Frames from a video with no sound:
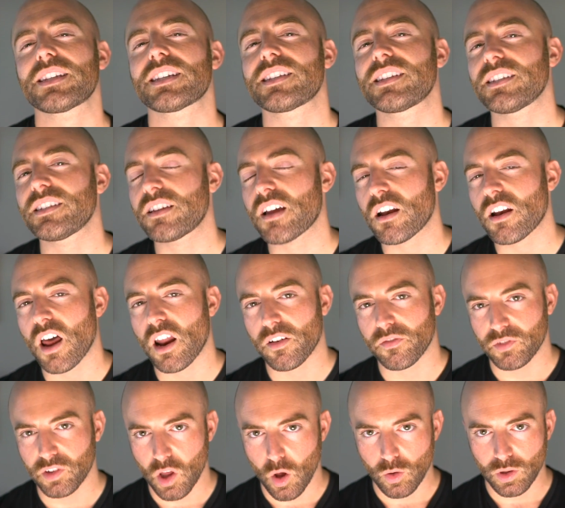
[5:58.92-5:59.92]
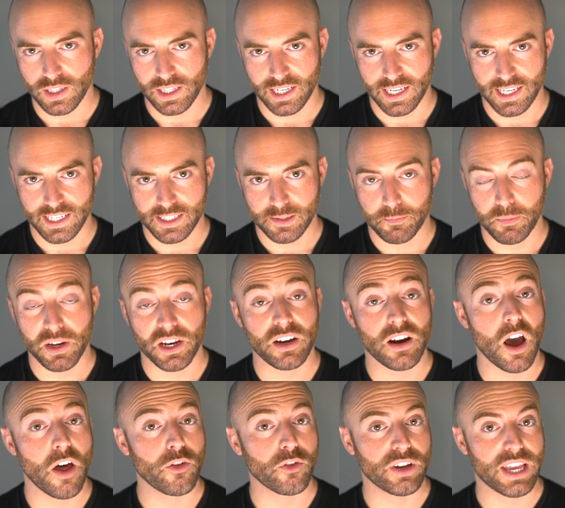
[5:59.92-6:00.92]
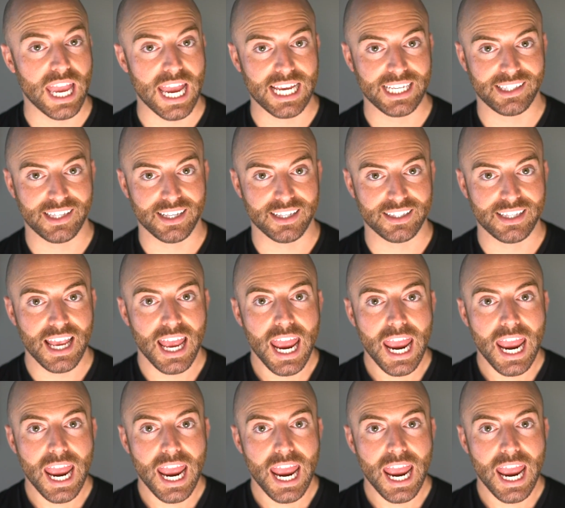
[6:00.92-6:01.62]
this is done out of loneliness, but in other cases,